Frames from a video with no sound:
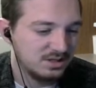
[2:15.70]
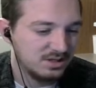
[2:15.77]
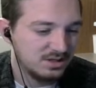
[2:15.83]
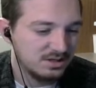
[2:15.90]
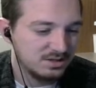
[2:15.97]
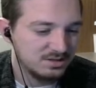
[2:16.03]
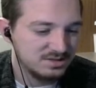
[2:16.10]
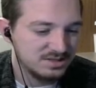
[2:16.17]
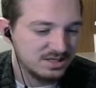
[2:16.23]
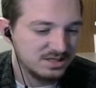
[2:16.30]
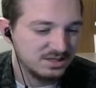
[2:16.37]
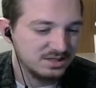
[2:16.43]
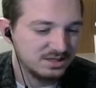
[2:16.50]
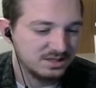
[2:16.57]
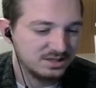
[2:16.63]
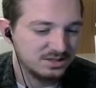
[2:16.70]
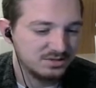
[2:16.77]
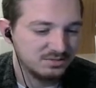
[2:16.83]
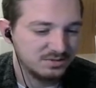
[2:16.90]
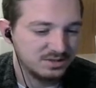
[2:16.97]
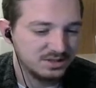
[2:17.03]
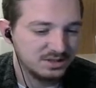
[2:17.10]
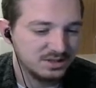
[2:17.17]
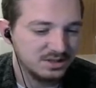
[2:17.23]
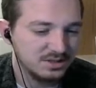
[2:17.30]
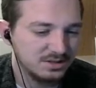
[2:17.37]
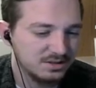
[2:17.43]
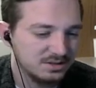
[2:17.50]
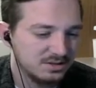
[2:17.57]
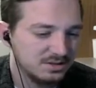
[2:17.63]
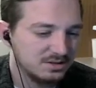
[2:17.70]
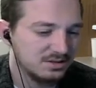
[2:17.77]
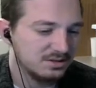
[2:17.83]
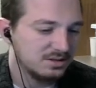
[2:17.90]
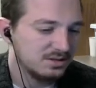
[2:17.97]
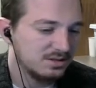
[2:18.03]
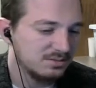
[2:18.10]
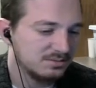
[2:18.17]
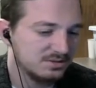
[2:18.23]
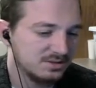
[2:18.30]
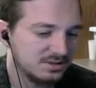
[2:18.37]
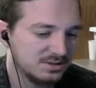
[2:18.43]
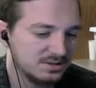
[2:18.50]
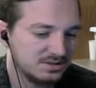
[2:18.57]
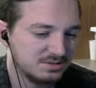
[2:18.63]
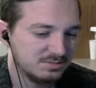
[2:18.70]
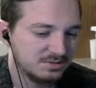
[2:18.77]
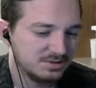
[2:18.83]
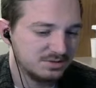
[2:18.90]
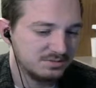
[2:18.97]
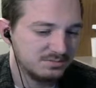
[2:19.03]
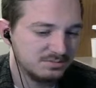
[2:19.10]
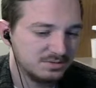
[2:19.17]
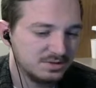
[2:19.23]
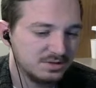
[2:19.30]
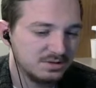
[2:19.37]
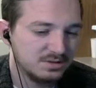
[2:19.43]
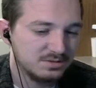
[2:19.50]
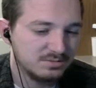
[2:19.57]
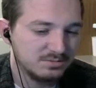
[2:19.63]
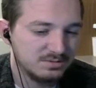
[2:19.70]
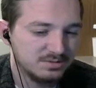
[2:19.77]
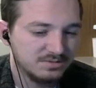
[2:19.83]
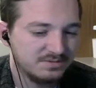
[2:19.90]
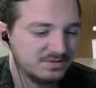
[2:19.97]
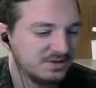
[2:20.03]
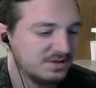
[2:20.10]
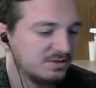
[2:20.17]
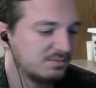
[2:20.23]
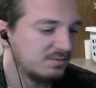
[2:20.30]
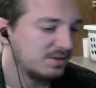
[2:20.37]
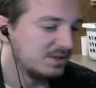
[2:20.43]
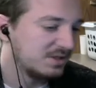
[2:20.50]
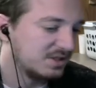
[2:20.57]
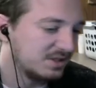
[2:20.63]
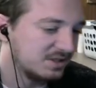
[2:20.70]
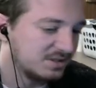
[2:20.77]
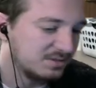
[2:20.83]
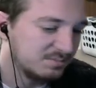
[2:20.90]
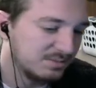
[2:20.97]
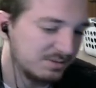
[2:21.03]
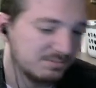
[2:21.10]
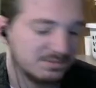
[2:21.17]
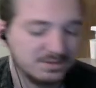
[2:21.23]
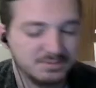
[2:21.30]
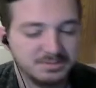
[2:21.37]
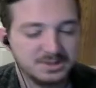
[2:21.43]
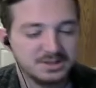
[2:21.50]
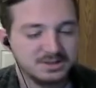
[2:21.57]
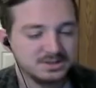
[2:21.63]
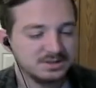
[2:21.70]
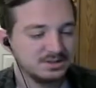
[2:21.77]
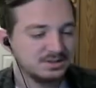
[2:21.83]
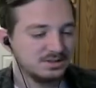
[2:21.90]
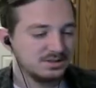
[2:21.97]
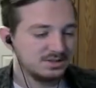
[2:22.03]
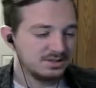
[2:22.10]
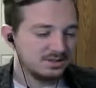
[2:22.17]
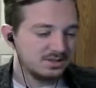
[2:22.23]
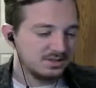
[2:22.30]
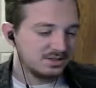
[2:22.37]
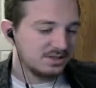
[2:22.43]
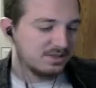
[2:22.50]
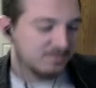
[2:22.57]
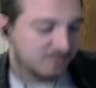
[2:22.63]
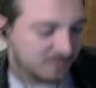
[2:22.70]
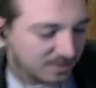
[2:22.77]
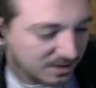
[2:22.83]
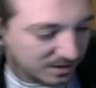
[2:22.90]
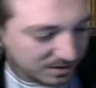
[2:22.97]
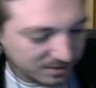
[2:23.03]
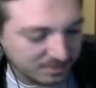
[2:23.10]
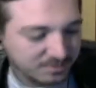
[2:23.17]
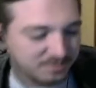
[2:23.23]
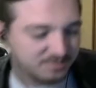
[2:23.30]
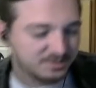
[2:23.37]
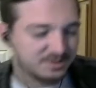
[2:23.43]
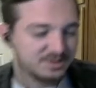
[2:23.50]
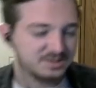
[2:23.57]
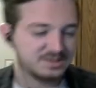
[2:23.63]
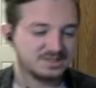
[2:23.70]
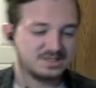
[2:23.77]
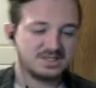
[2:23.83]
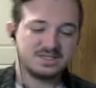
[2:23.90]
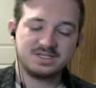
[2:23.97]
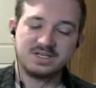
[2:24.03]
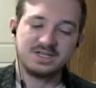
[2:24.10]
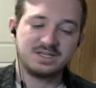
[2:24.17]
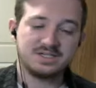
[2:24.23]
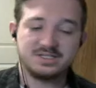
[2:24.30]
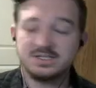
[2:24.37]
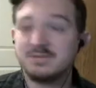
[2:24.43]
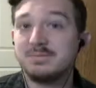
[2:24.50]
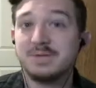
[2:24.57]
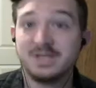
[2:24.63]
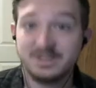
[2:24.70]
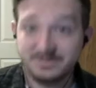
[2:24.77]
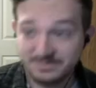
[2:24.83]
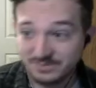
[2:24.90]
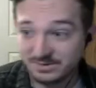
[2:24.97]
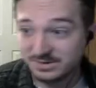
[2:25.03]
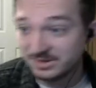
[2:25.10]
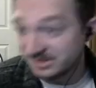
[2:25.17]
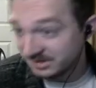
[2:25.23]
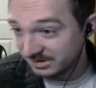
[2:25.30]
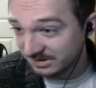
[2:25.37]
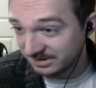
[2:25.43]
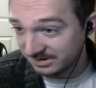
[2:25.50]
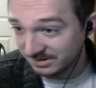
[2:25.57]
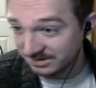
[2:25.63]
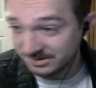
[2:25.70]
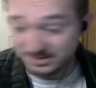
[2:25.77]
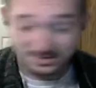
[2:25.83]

How's that Ilia doing, honey? I'm sure that Shmon will find a way to get her memory back. That Renado is a talented man for sure.